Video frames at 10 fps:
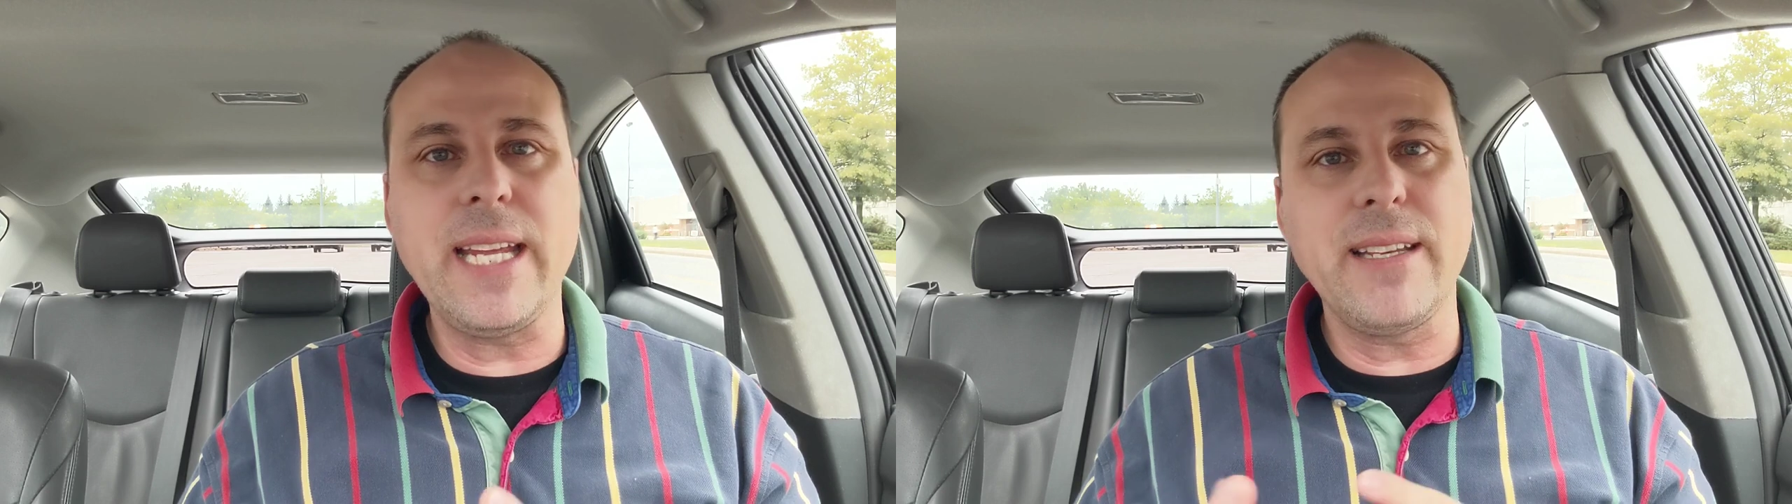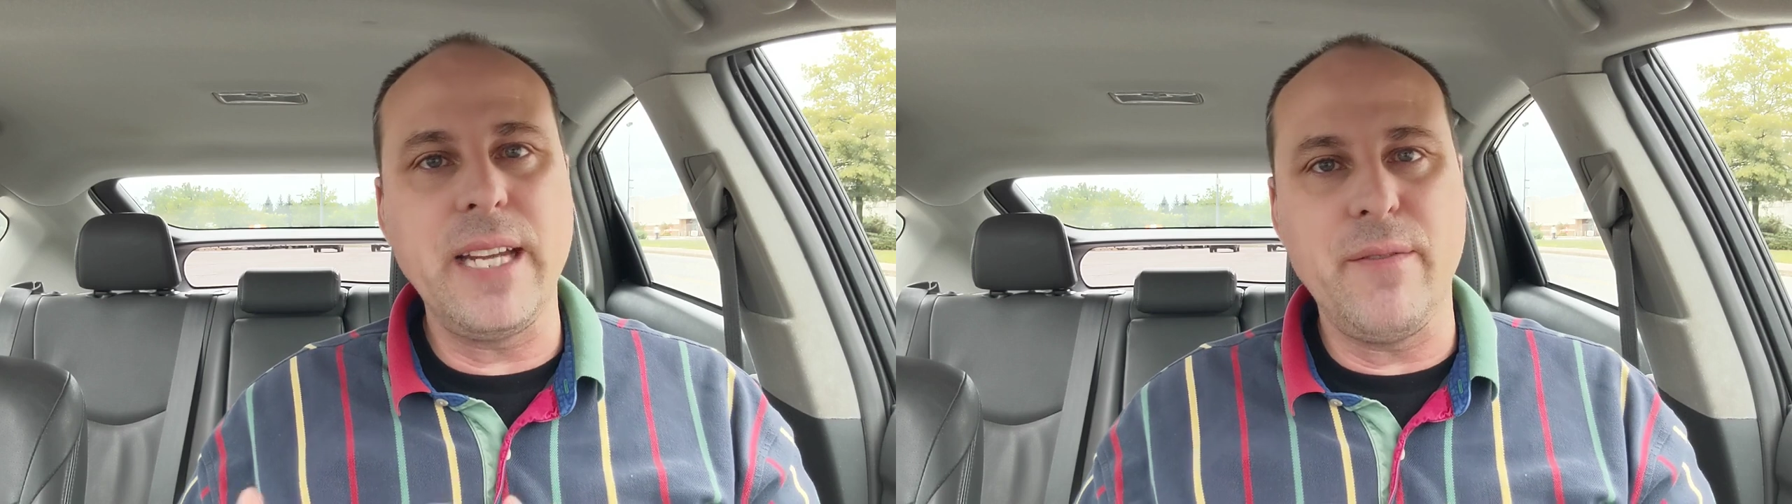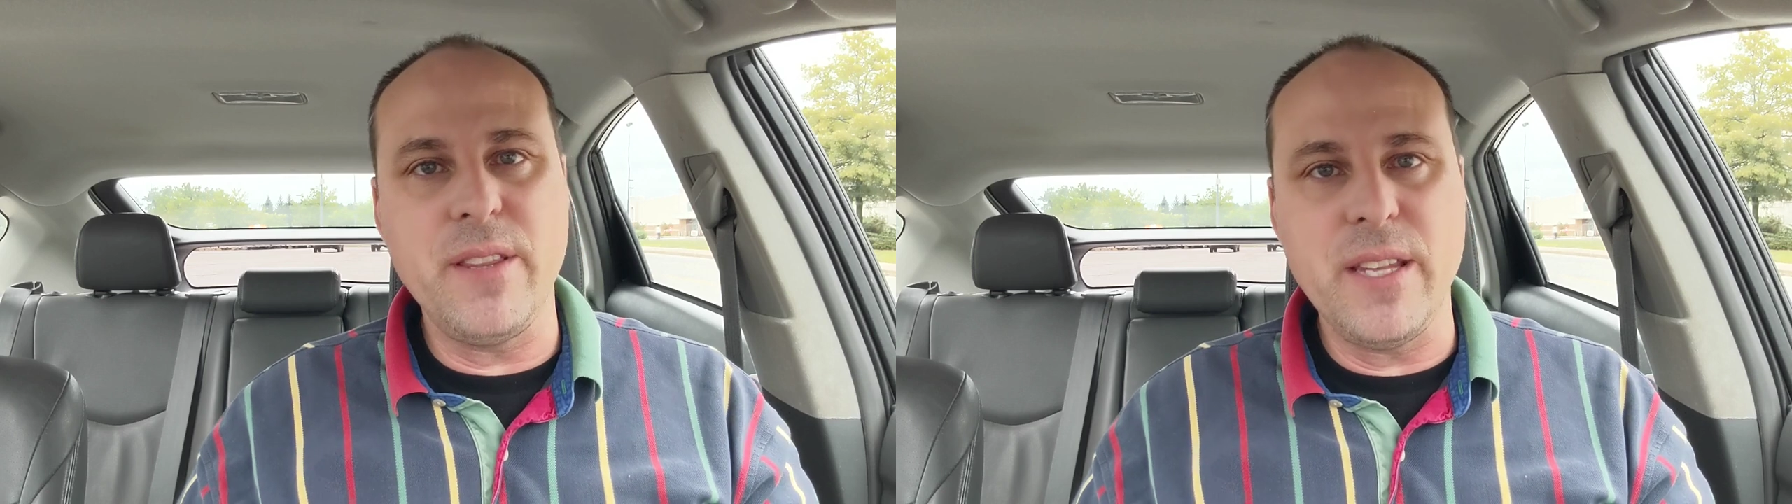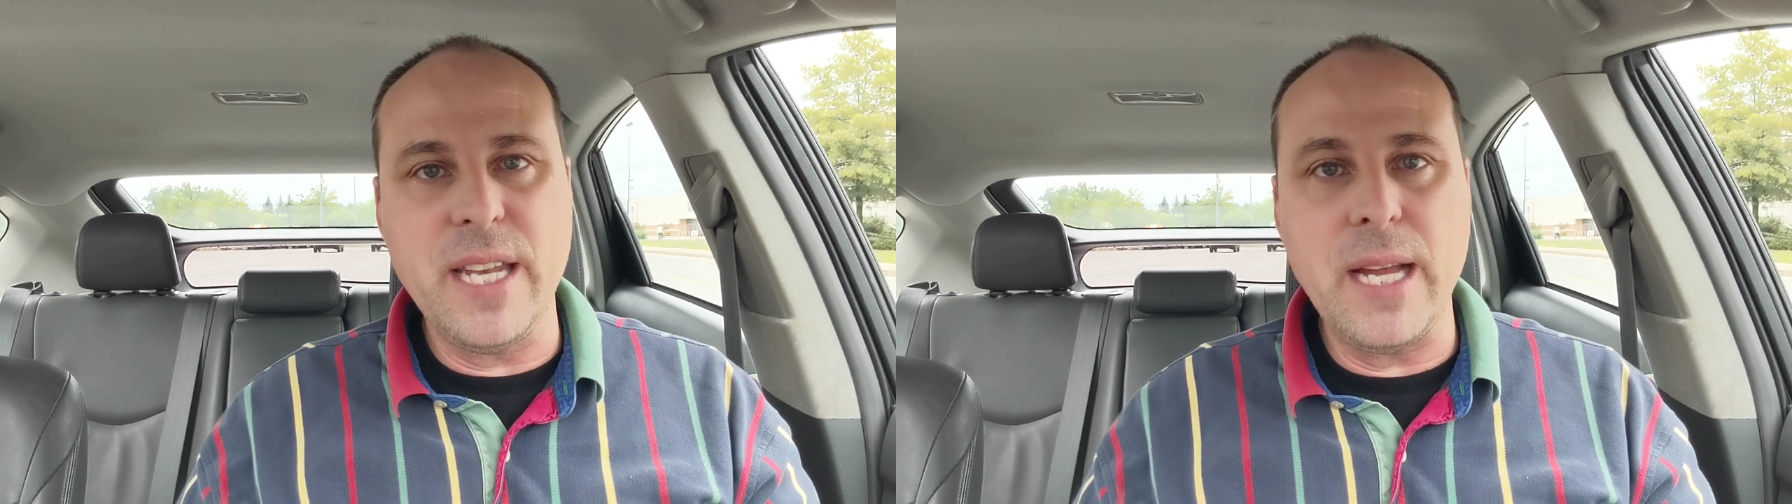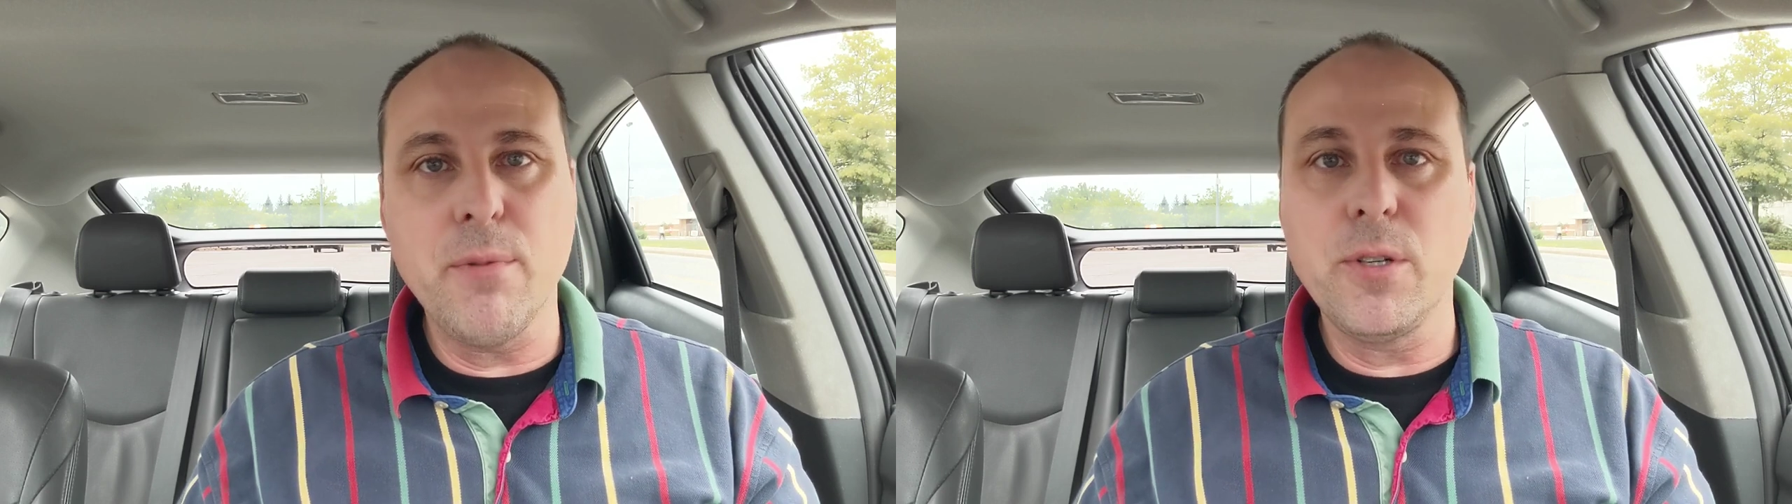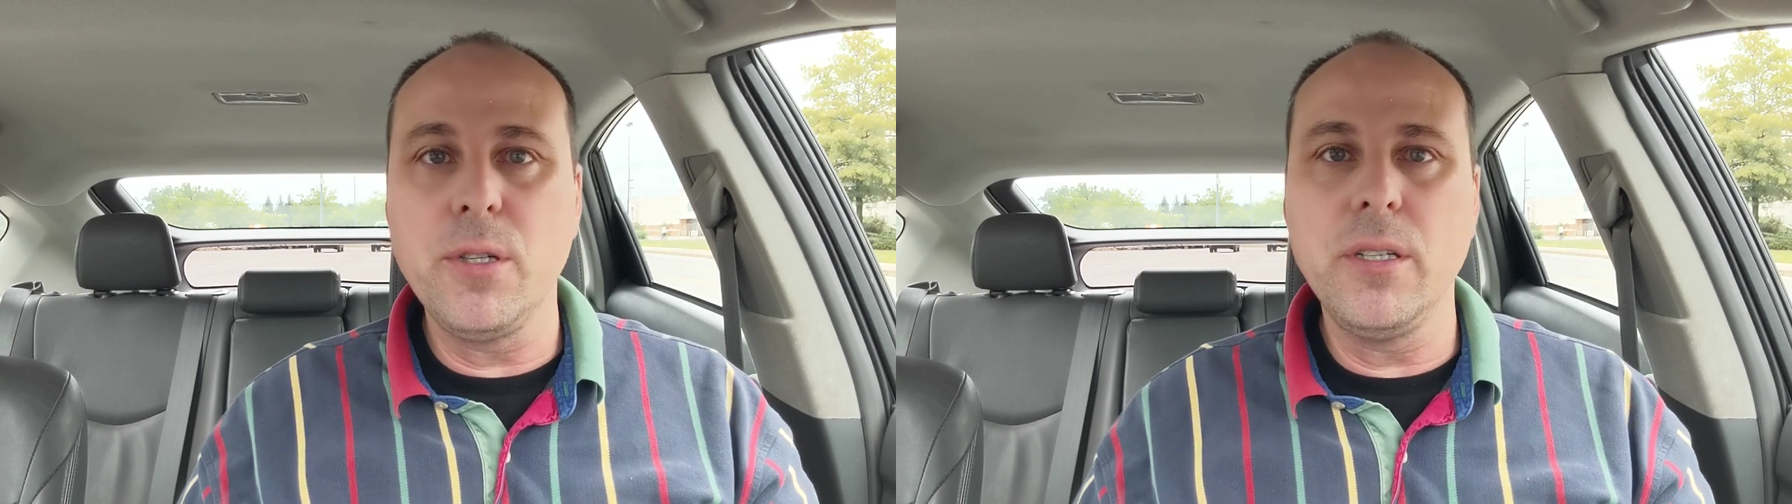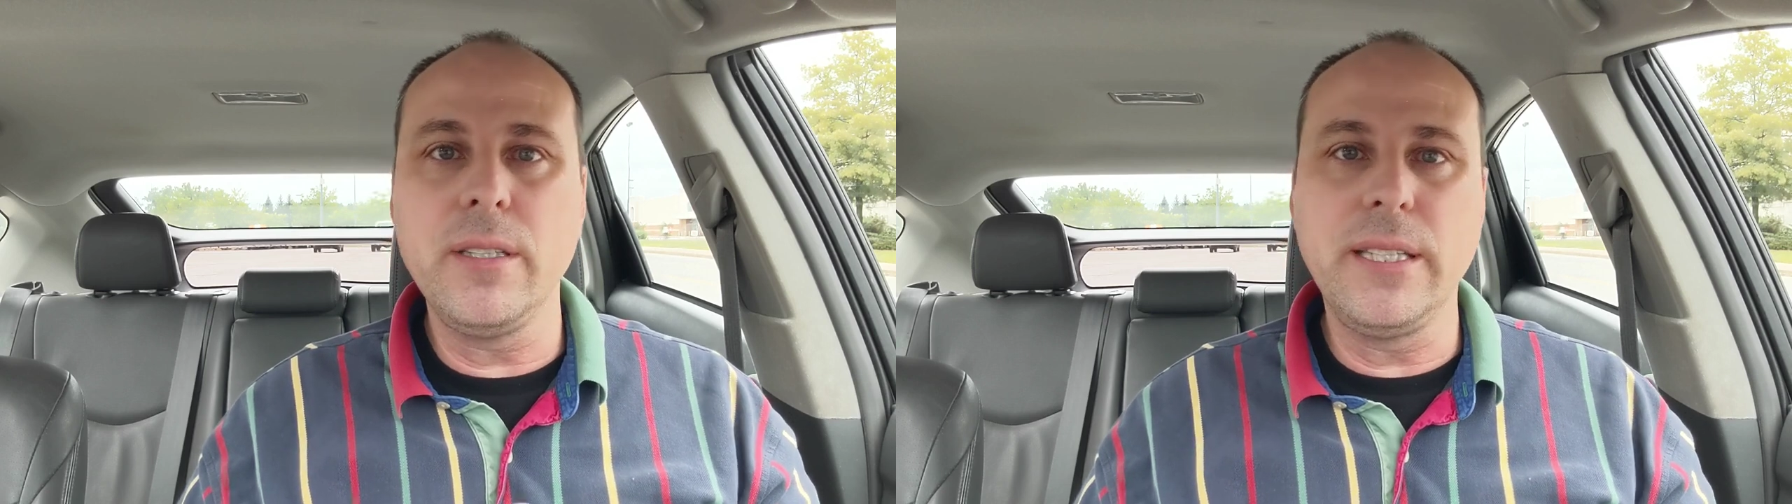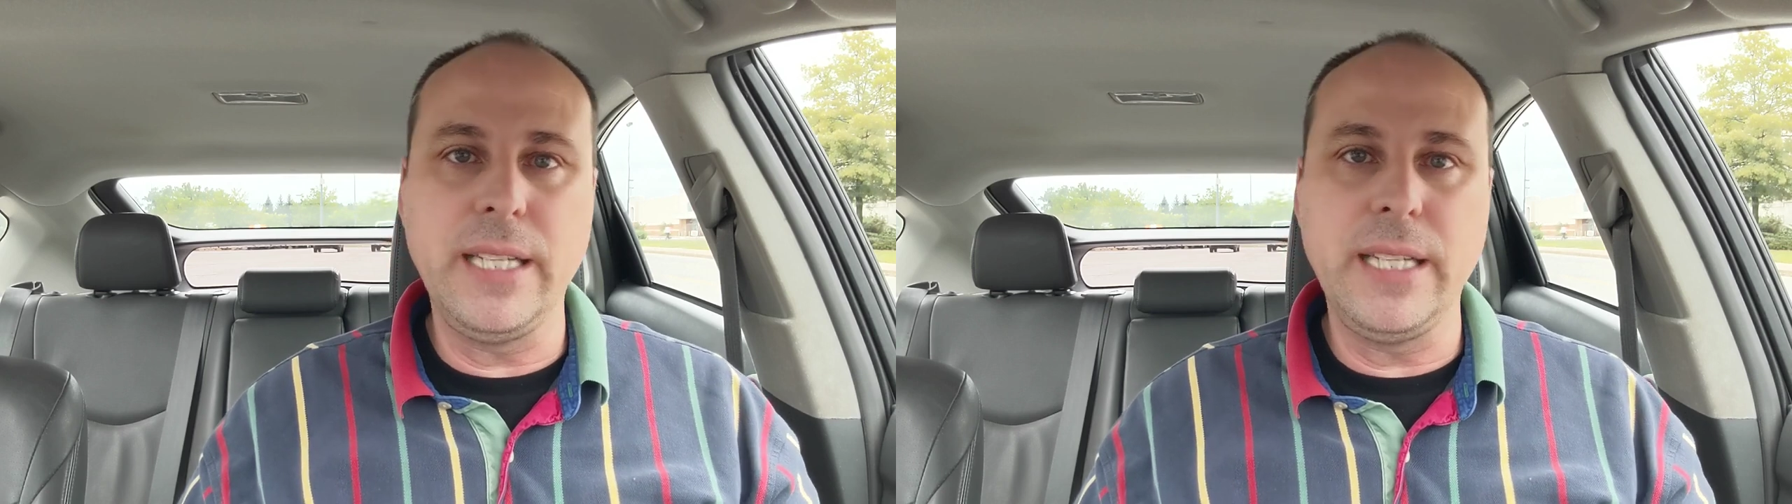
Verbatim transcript: it given the neighborhood,